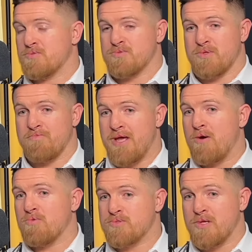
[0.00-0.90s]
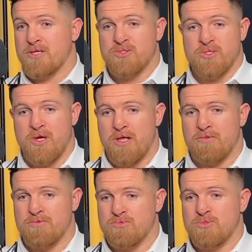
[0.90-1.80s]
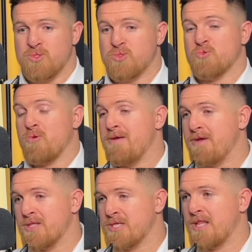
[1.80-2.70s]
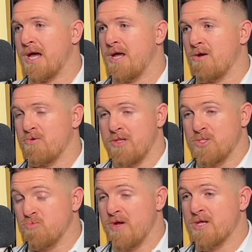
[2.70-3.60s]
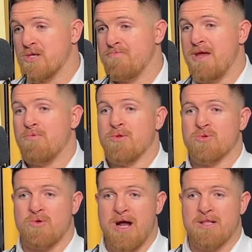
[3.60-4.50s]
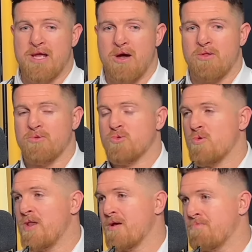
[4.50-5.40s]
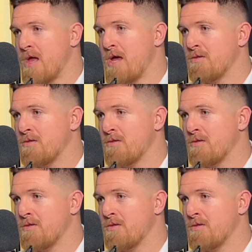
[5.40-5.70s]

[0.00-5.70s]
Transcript: from Netflix and streaming tonight or this week to be able to crack down on creating a plan.